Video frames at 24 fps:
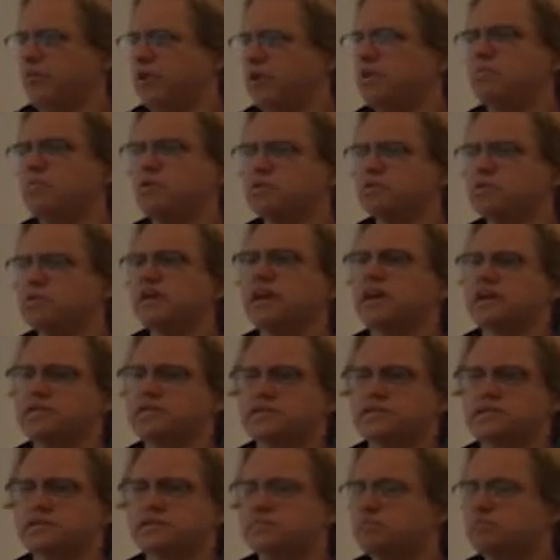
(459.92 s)
in most
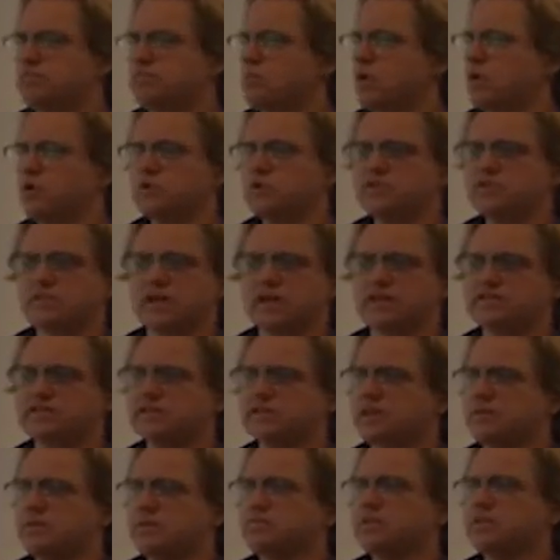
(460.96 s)
cases, most
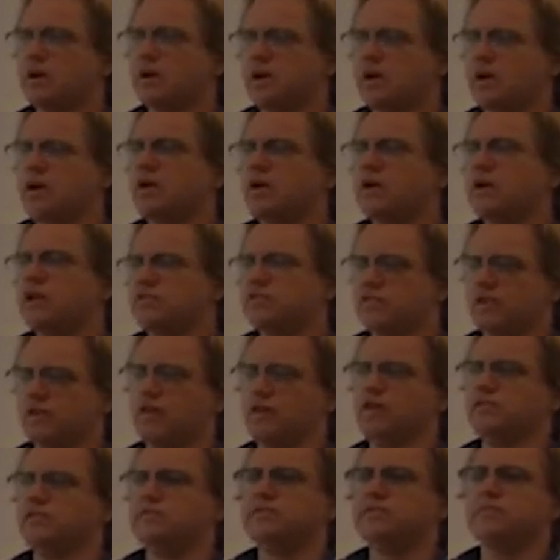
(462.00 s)
landscapes are
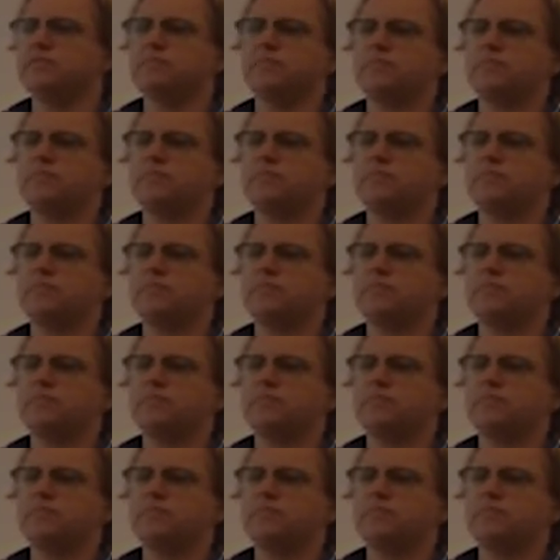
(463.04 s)
evolved,